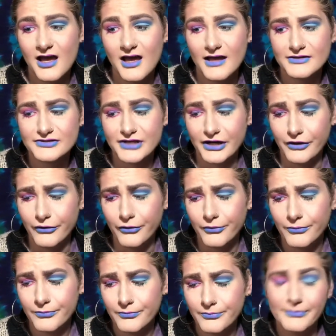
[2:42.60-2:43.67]
So,
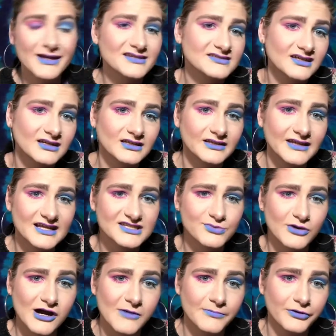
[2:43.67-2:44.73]
basically, that's
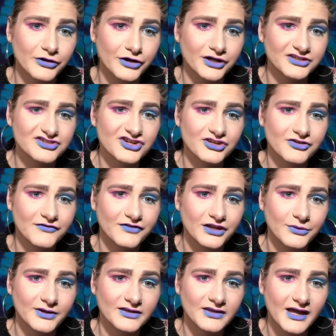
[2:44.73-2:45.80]
where I put on gender
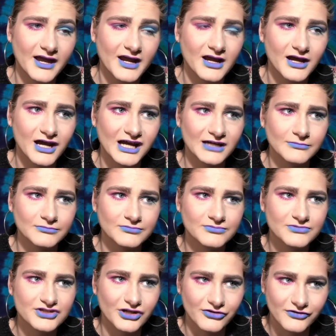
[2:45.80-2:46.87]
fluid. Like, I'm
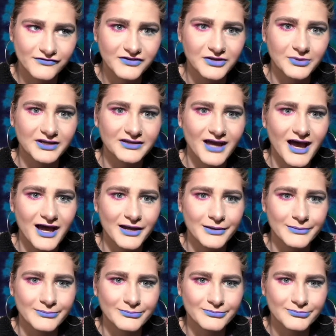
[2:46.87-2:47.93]
gender fluid.
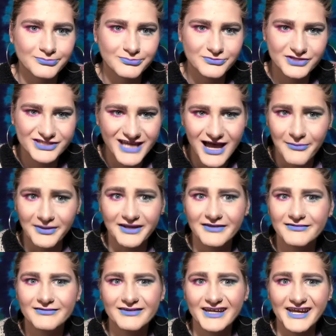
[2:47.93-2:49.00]
I'm Tommy.
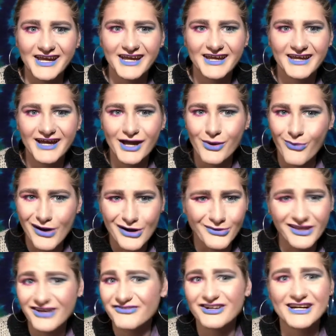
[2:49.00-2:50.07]
Like, I wear
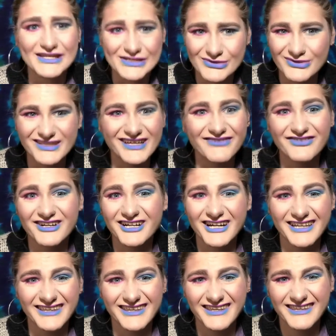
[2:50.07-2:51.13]
whatever, I do whatever,
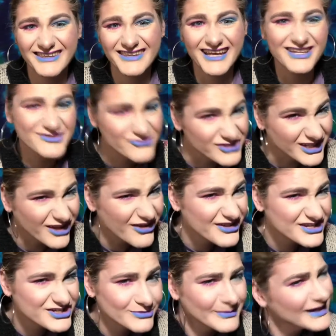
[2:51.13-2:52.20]
and that's really all
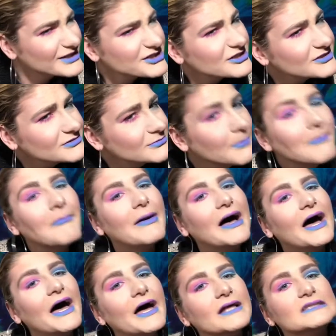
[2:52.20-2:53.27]
that should matter.
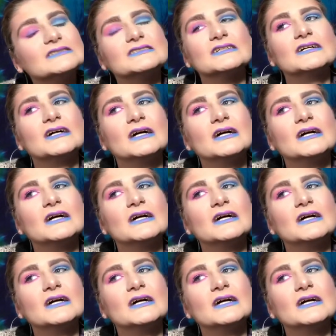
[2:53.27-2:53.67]
But